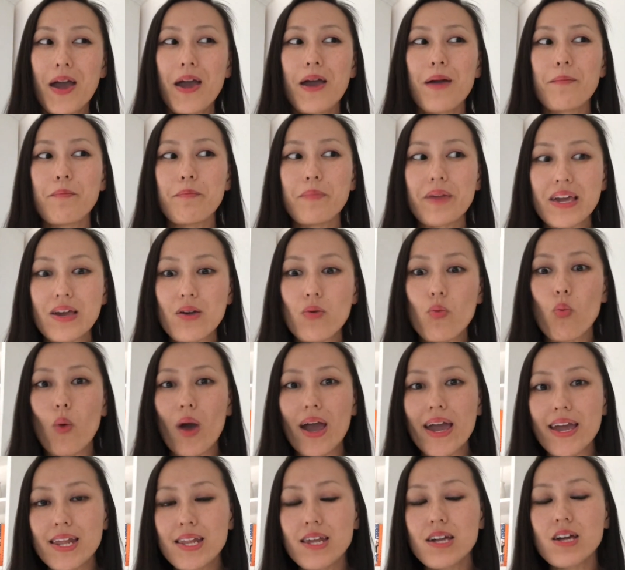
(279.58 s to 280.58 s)
Me
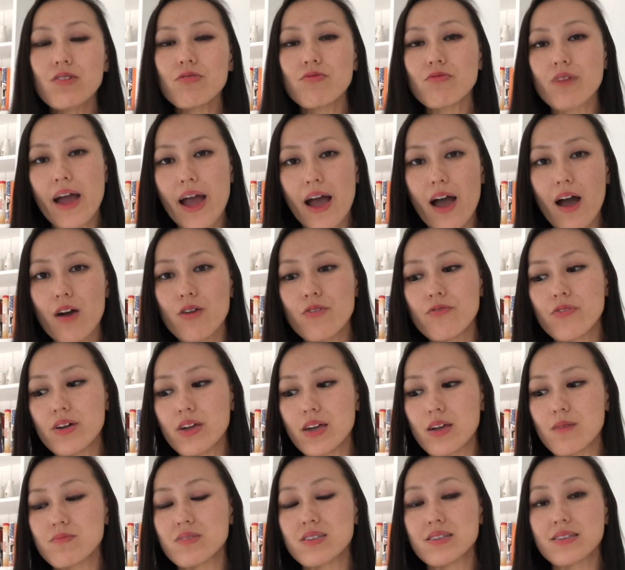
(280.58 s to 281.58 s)
waiting around for
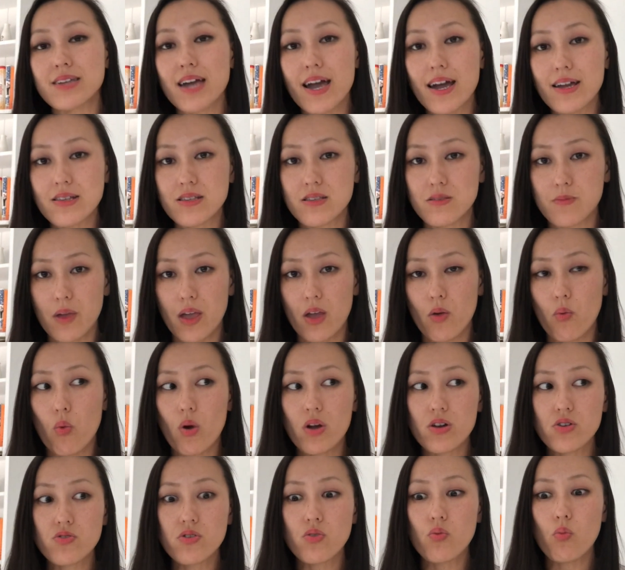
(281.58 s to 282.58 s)
him to text me,
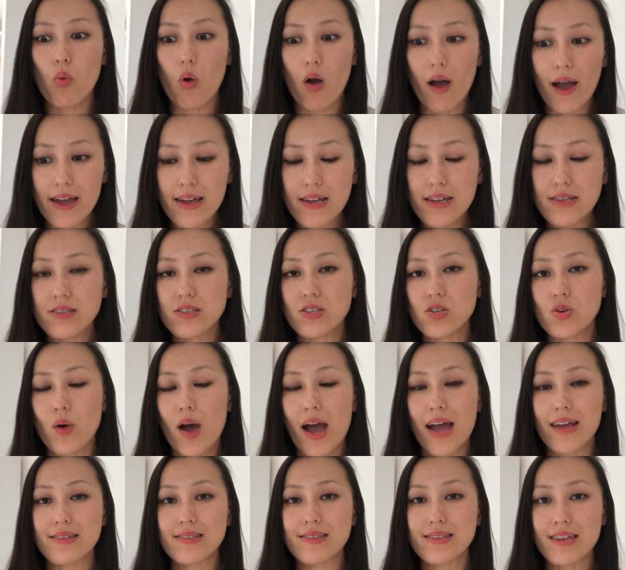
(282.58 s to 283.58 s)
wondering why he still
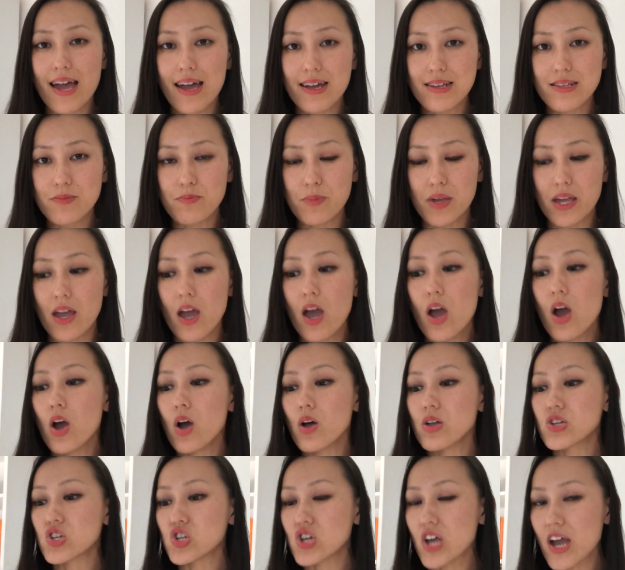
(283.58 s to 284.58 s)
hadn't texted me,
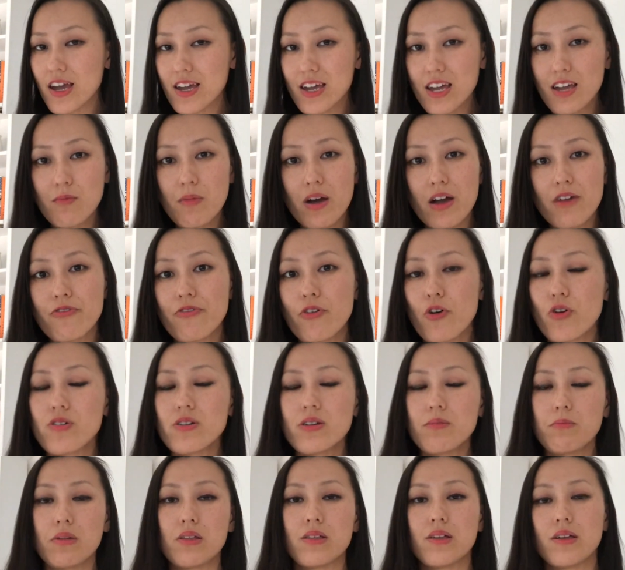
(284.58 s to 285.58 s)
checking my phone
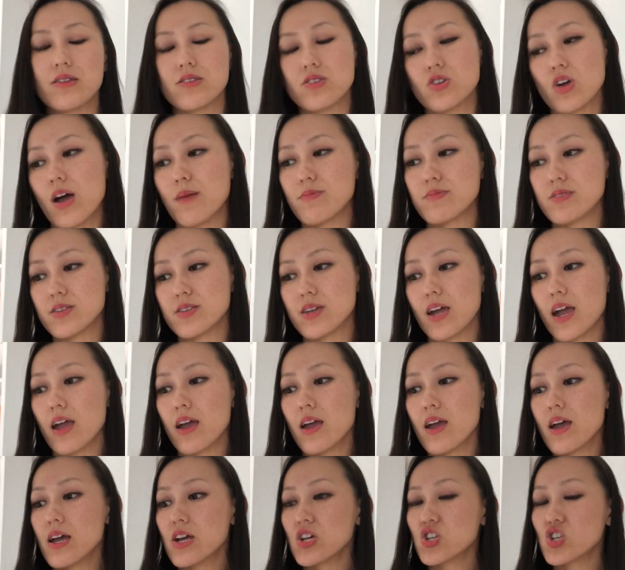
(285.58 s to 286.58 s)
a million times a day,
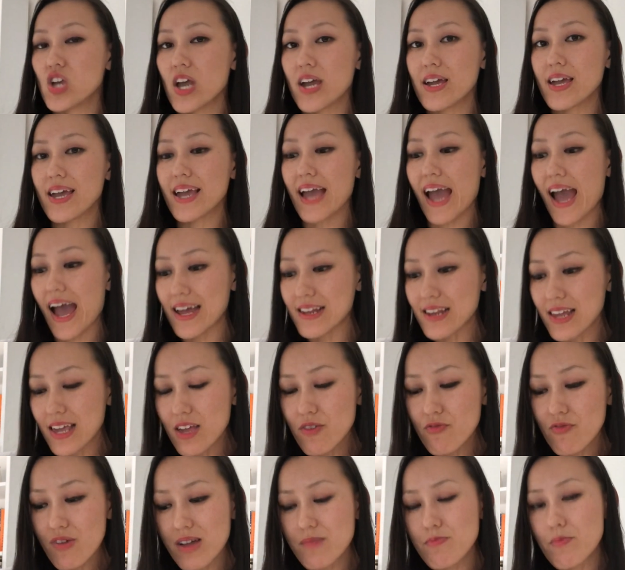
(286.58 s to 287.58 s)
checking had he
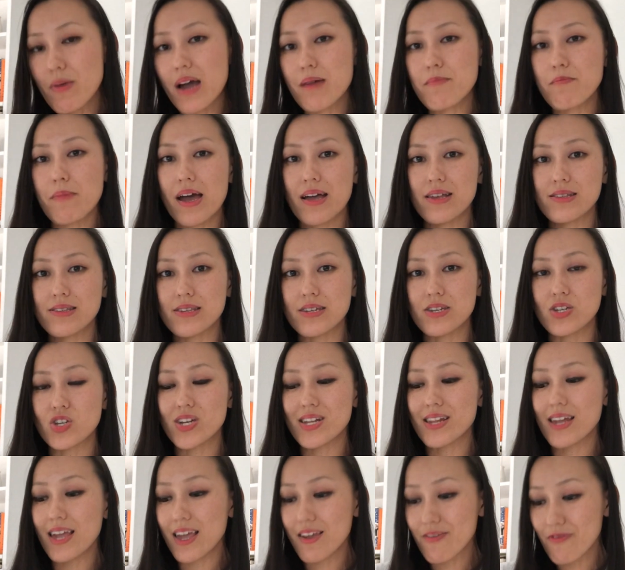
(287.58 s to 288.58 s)
read my message,
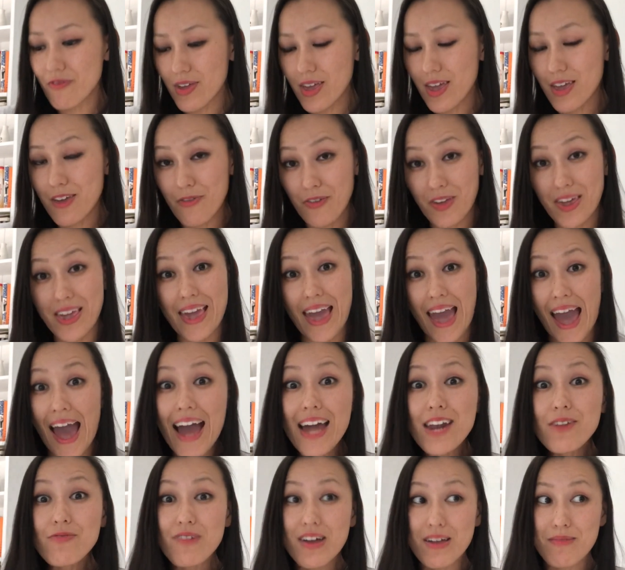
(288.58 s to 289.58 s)
and if he
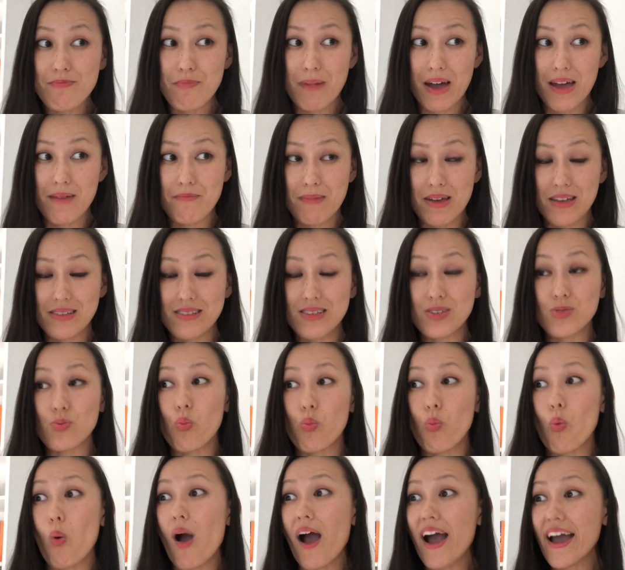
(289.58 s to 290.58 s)
had read my message,
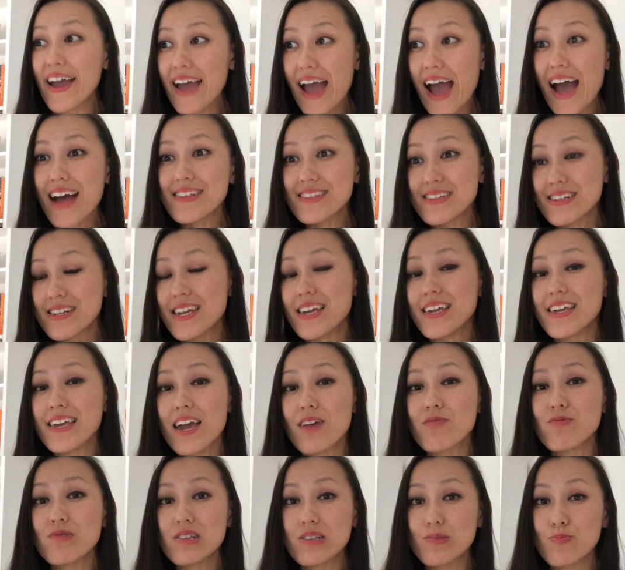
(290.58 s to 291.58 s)
why hasn't he
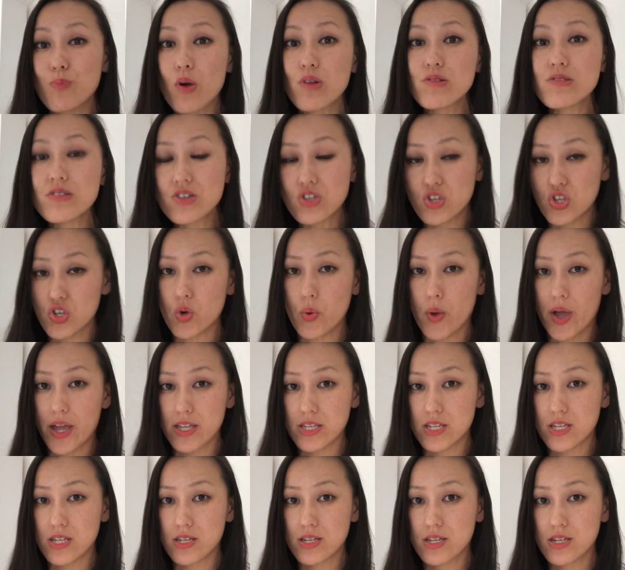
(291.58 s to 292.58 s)
yet responded to it?